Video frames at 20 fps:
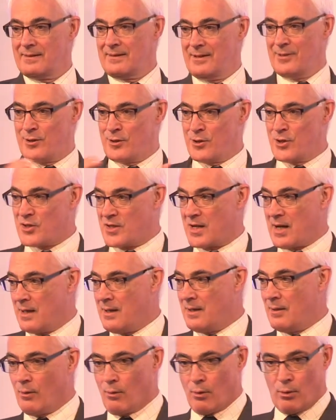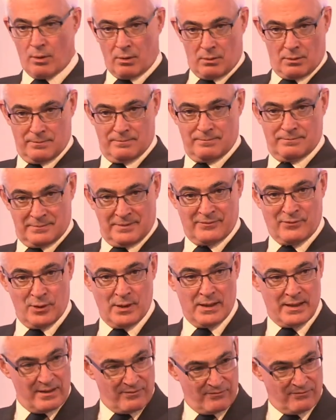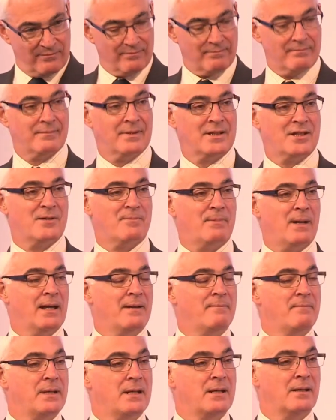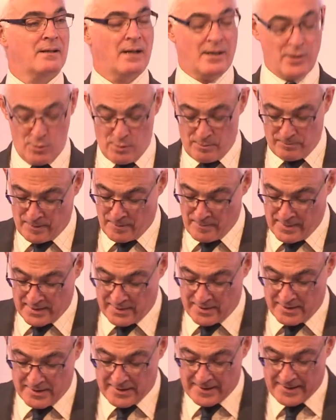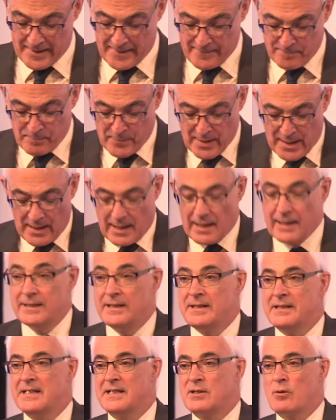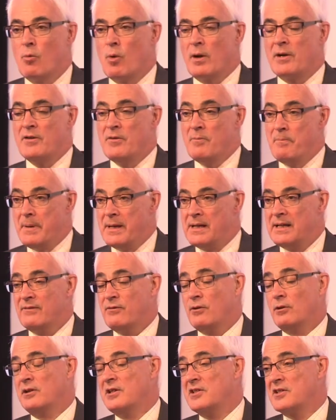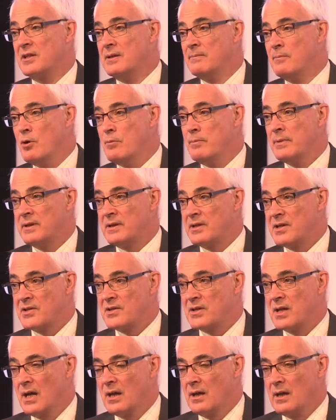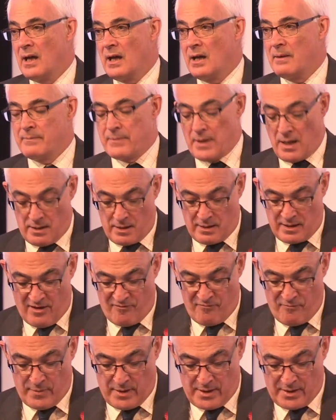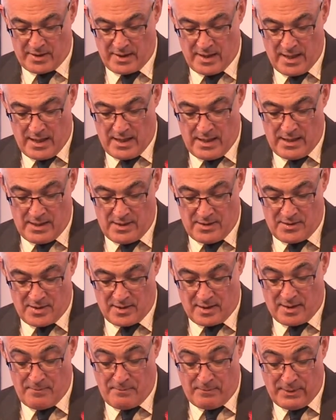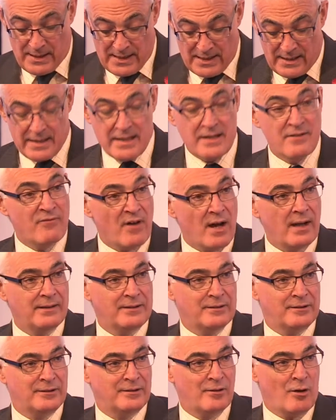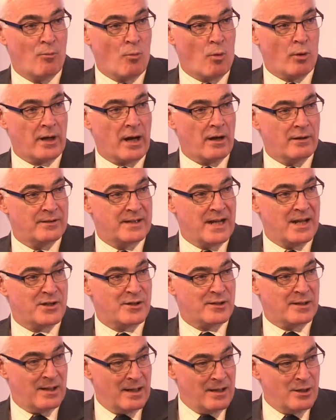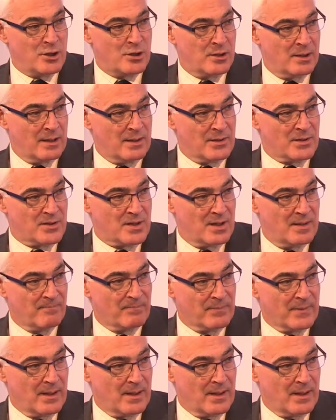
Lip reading: You can stay, or if you leave, this is plan B, and you implement it. And indeed, one of the big difficulties at the moment is our government is completely divided on what our destination is.